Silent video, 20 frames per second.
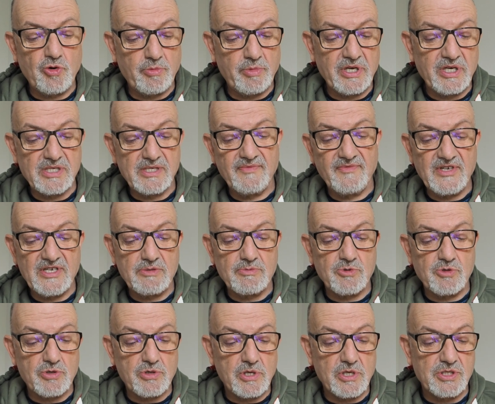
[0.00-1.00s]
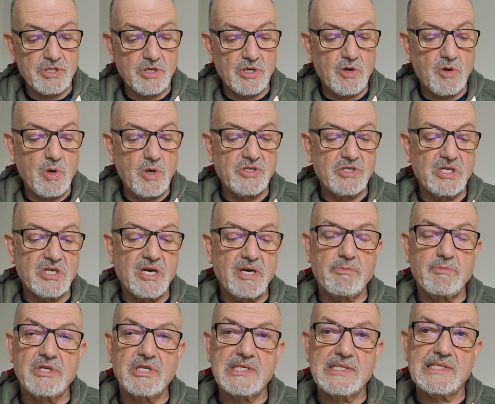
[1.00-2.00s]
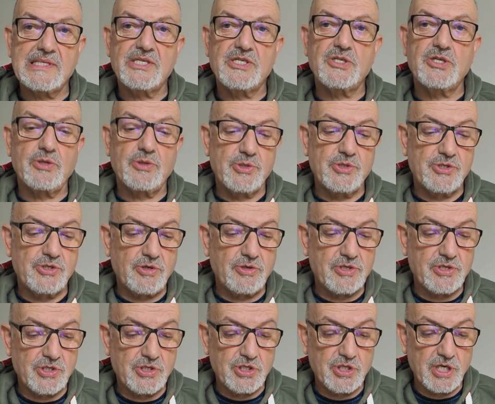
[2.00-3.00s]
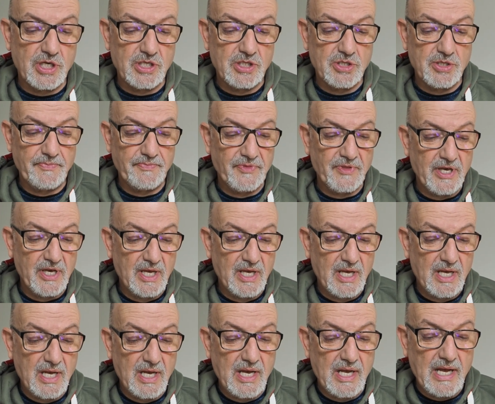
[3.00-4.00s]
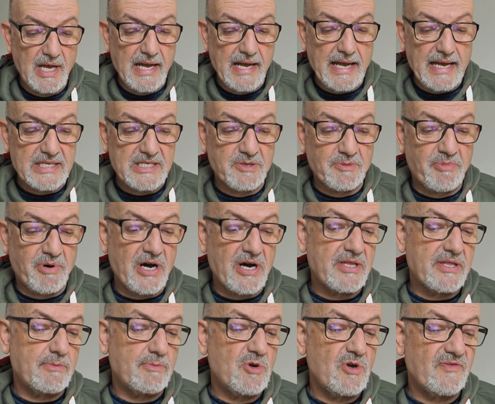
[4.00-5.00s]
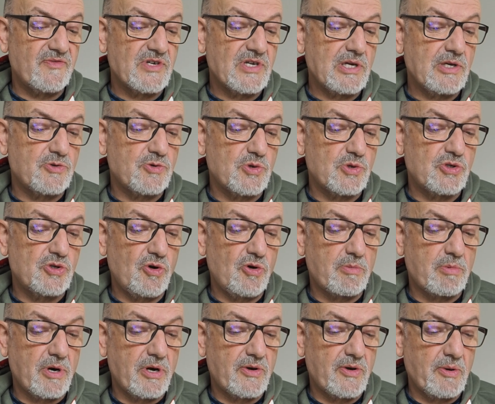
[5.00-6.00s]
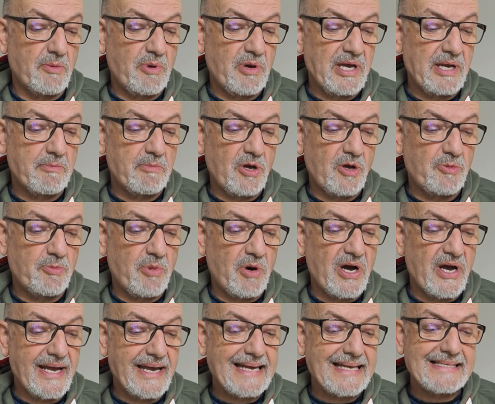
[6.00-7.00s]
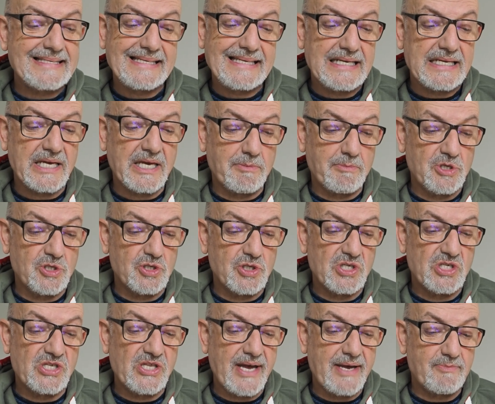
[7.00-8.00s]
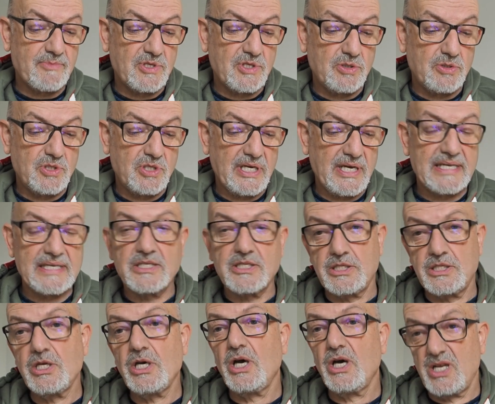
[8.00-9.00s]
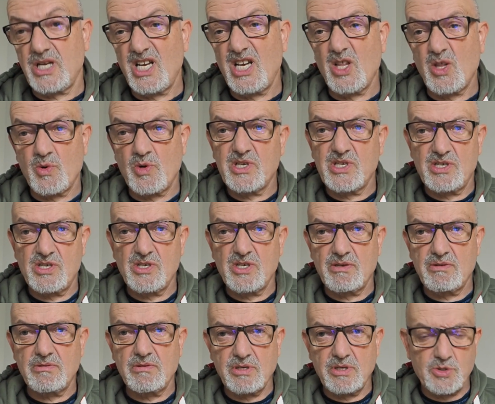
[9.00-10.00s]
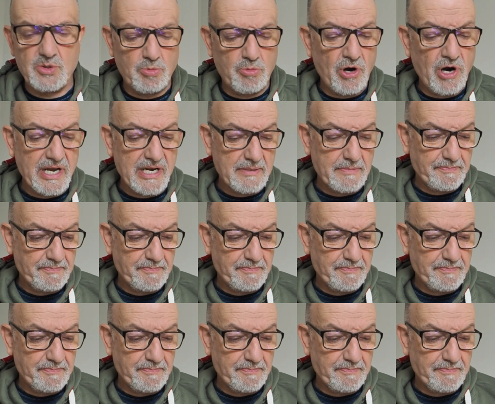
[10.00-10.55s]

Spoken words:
because investment trusts are quoted companies listed on the stock exchange. And to buy them, you have to go through a stockbroker, paying both buying and selling commission, stamp duty, and a turn, in other words, a spread,